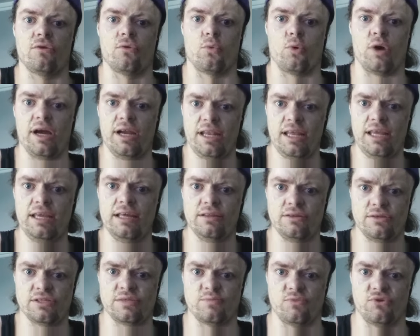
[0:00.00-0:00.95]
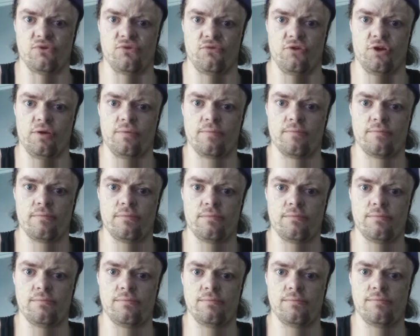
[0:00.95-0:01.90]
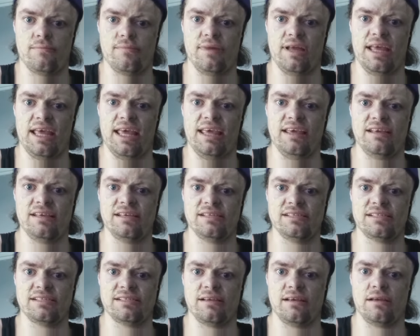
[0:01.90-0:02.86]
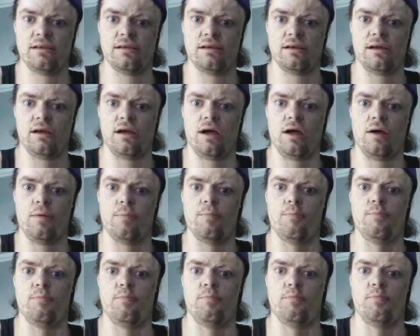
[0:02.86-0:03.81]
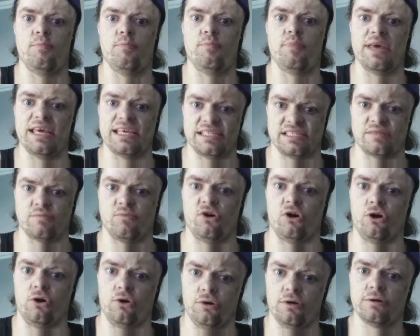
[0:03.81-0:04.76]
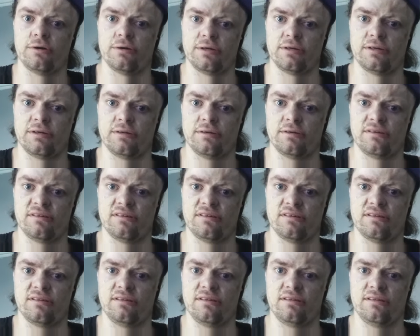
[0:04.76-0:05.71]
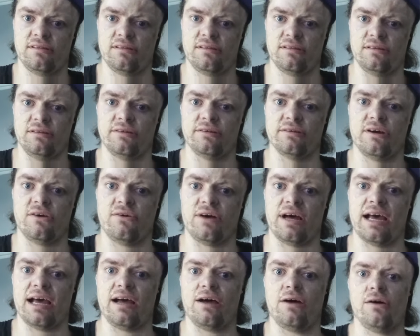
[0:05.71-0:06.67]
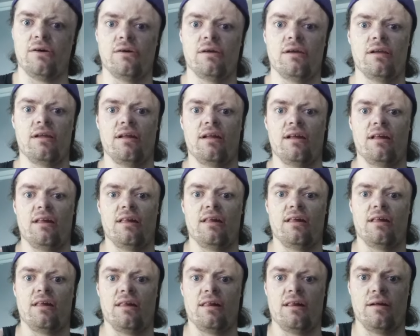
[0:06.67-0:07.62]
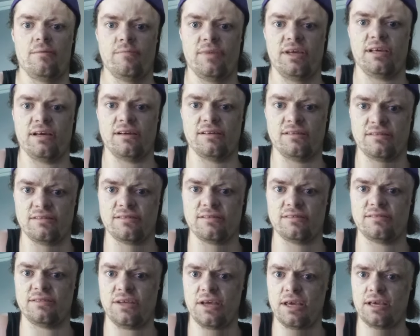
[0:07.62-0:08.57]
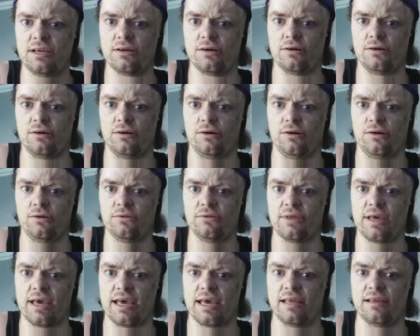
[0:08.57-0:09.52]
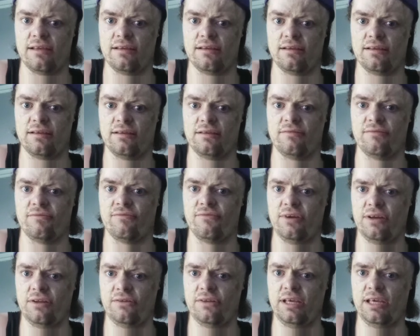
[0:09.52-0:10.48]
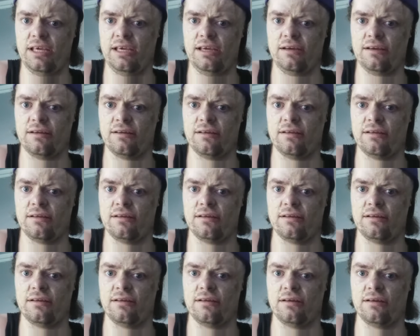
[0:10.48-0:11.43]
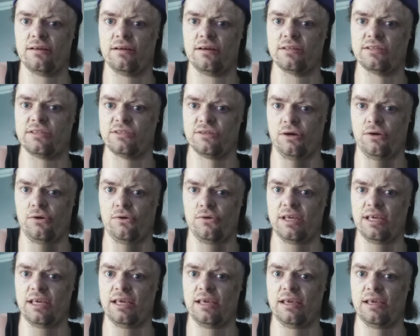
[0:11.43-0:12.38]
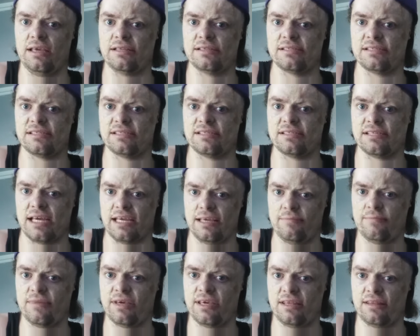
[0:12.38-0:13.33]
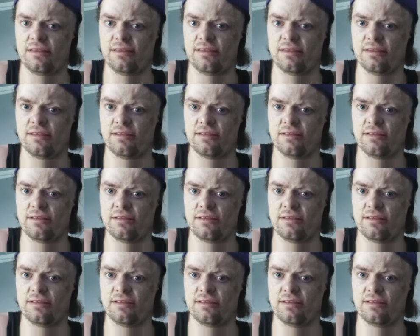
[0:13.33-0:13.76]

The writing in this movie is abysmal. You know how? Because take all that really adult incitement